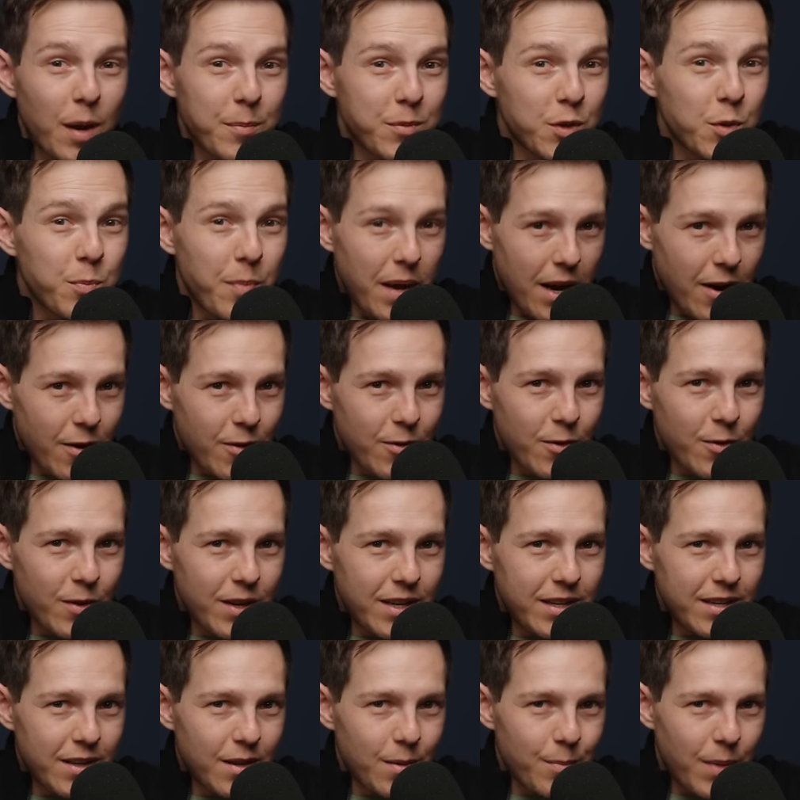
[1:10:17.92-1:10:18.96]
of all i'm too
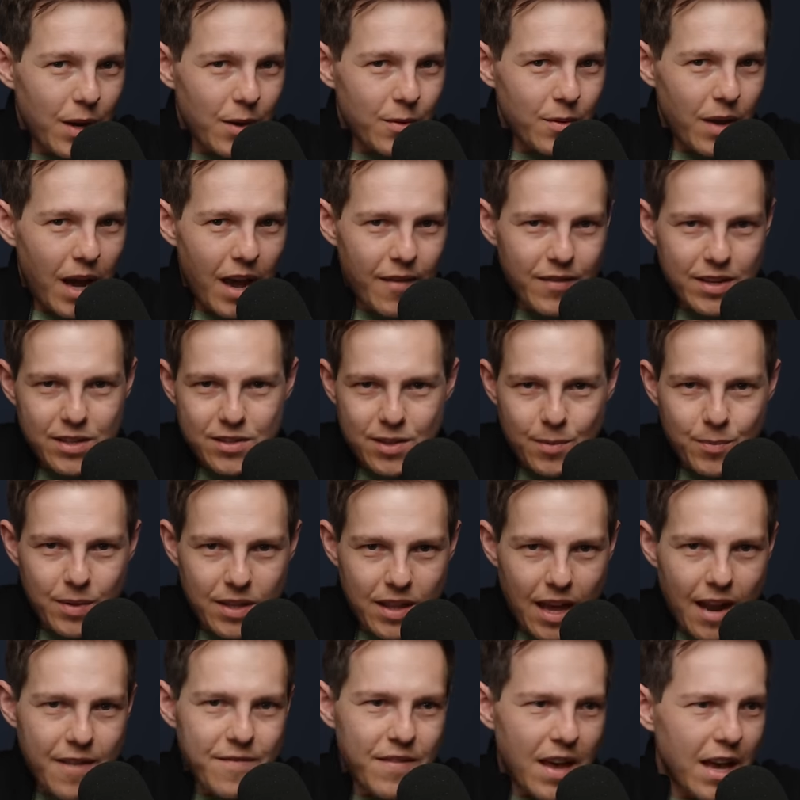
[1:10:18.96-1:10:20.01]
paranoid about having
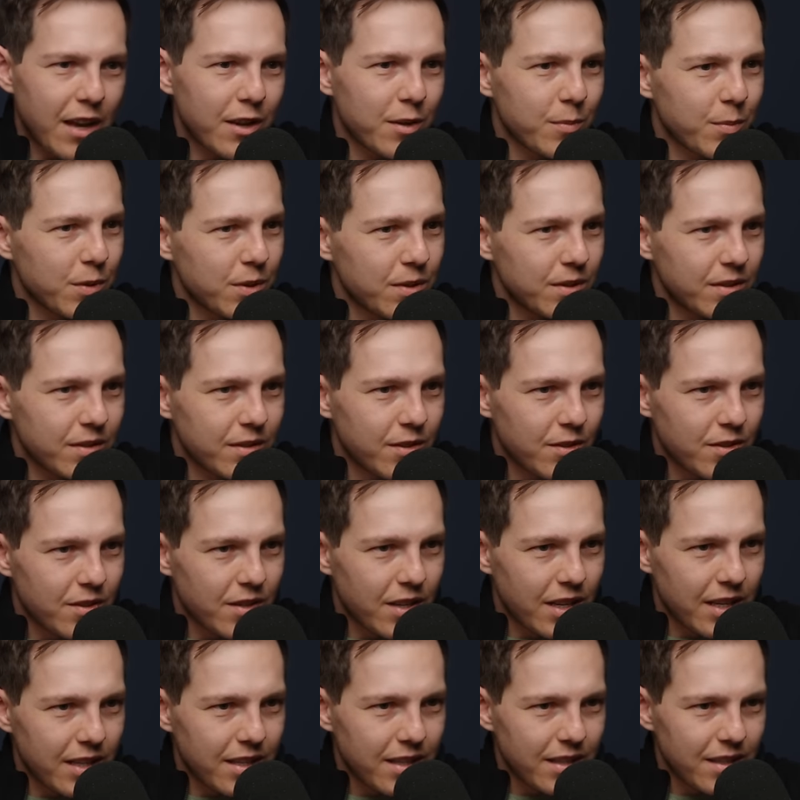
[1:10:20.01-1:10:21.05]
something that valuable
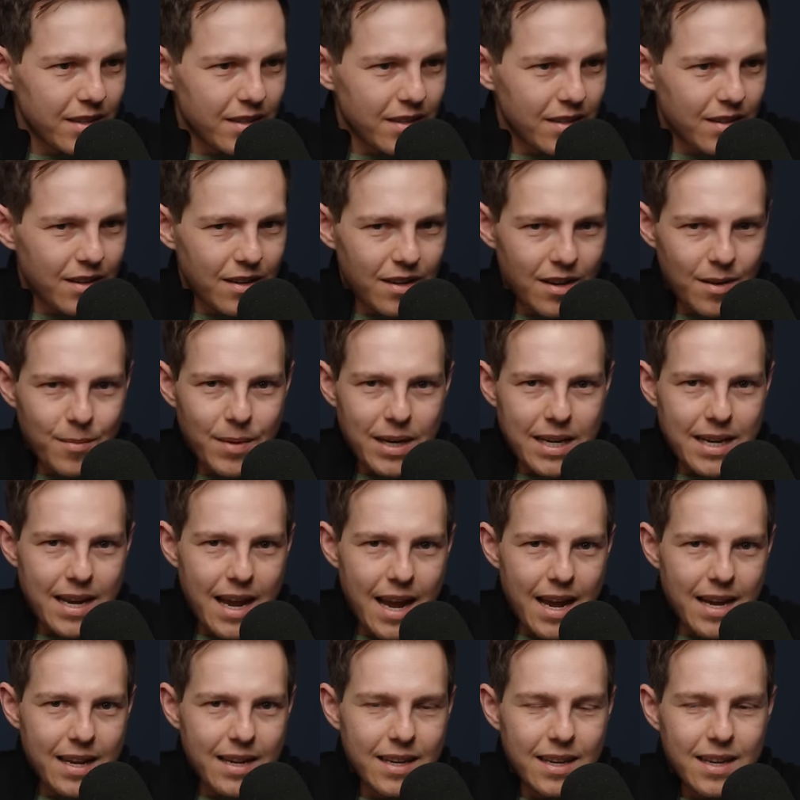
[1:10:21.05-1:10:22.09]
just like on my
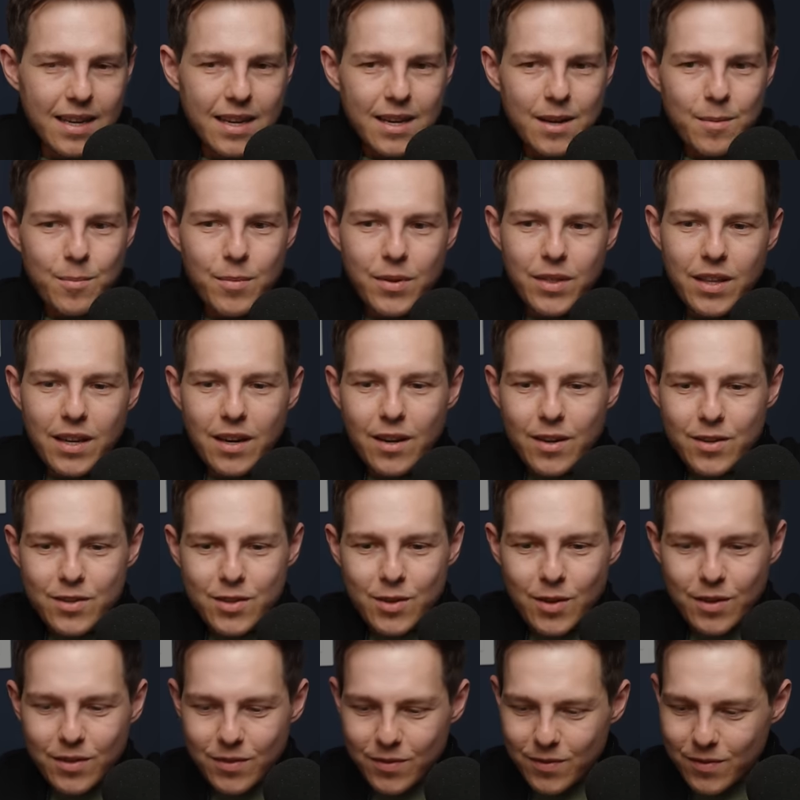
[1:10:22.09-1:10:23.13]
neck but then
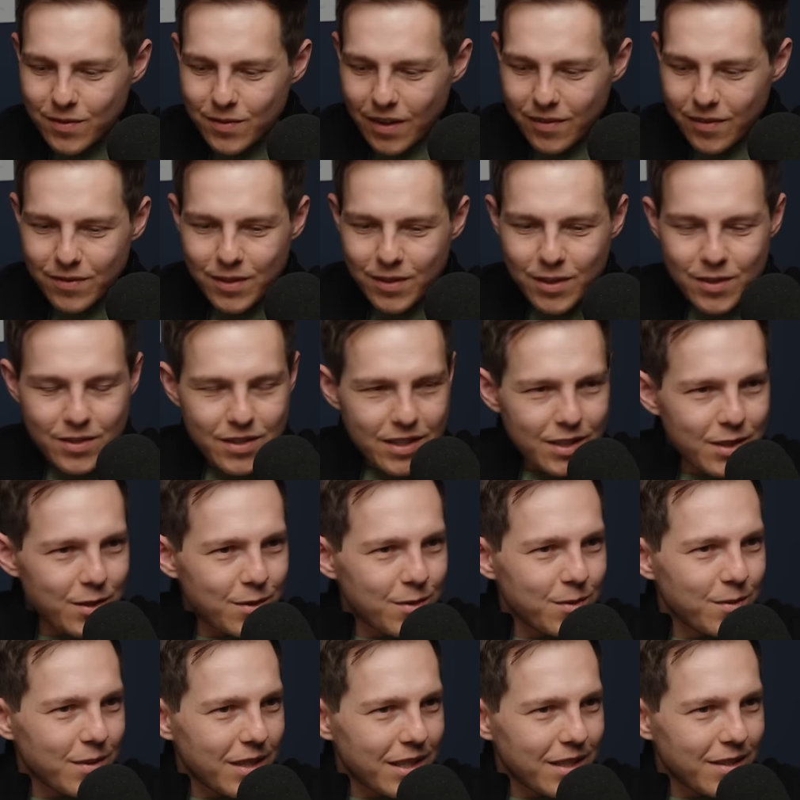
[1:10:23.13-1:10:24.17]
also it feels like
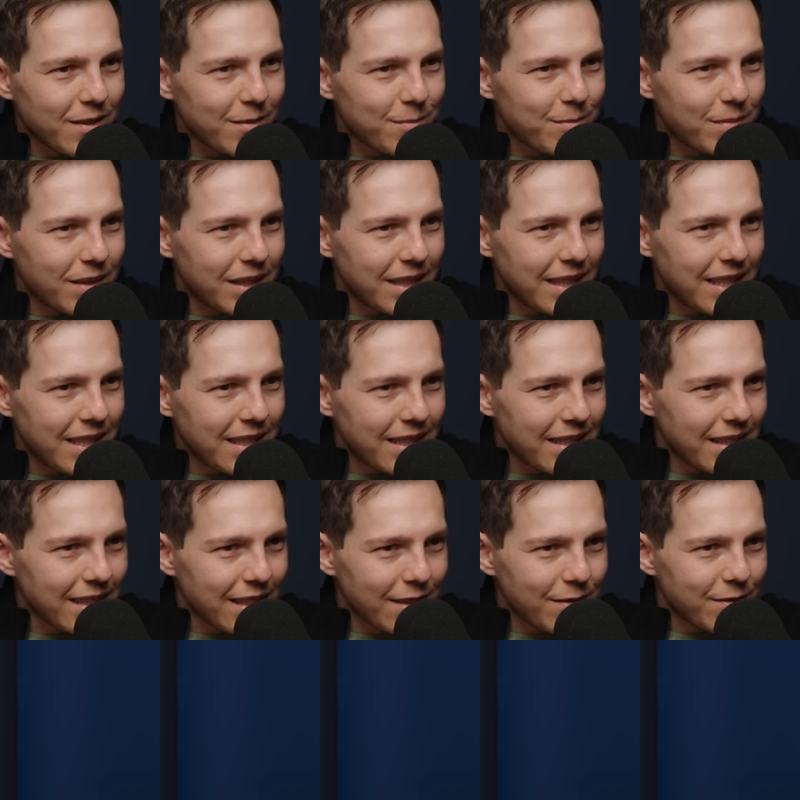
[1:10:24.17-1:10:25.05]
too like blingy like